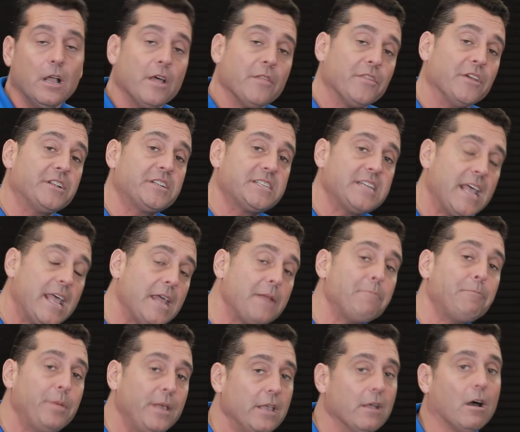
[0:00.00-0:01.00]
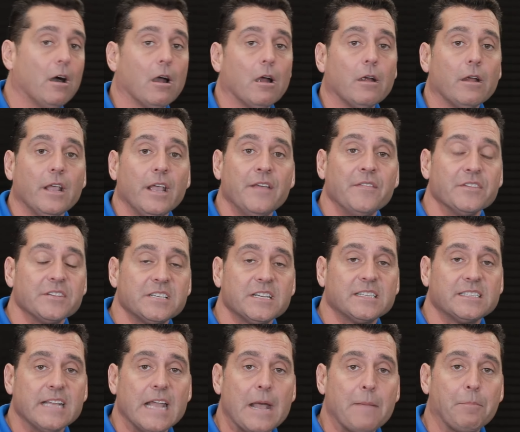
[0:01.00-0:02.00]
The 10PR in this
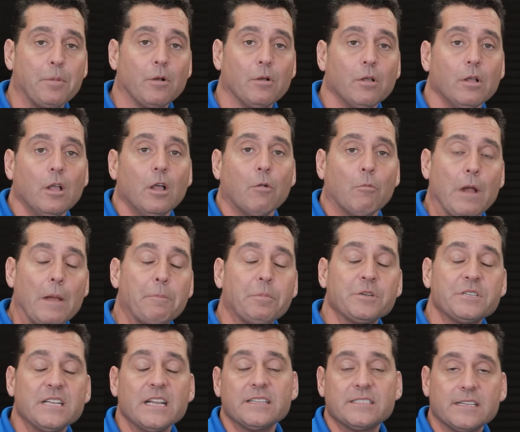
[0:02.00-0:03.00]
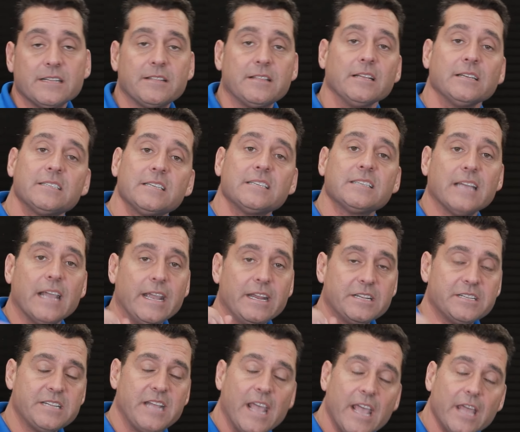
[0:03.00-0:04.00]
example represents that this is a
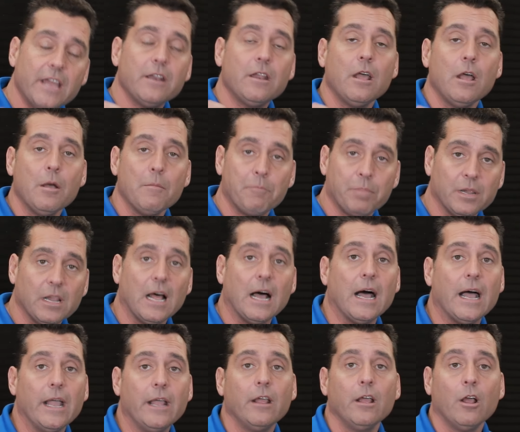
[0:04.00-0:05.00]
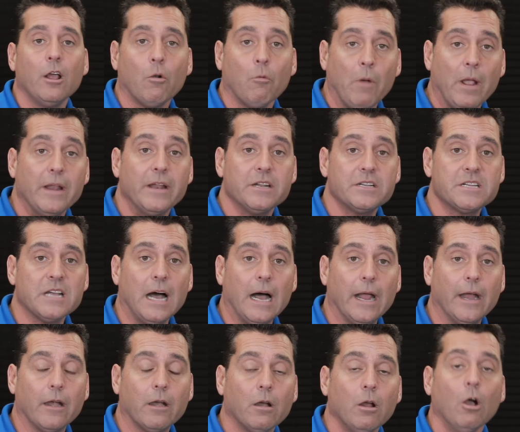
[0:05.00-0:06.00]
10-ply rated
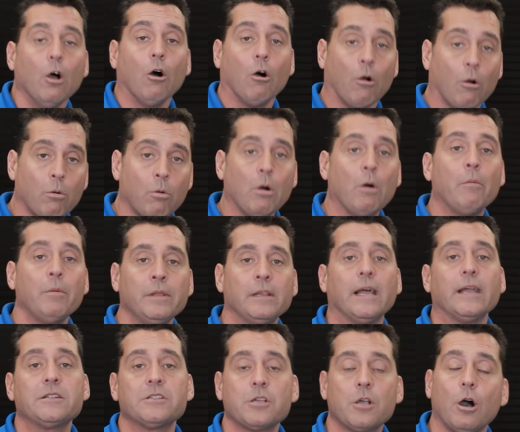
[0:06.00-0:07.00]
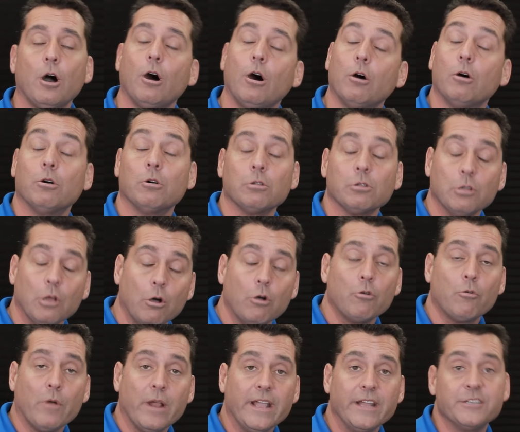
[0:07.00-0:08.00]
tire, or what we like to call a
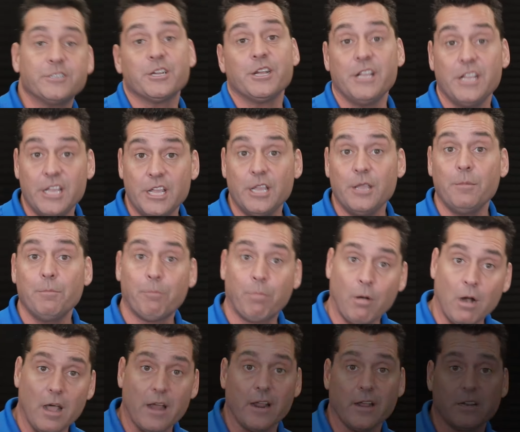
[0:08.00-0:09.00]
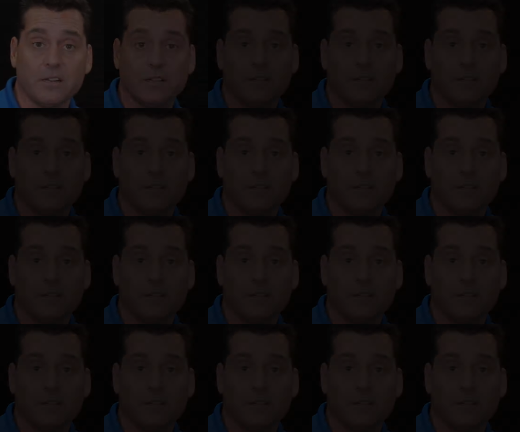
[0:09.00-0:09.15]
load range E product.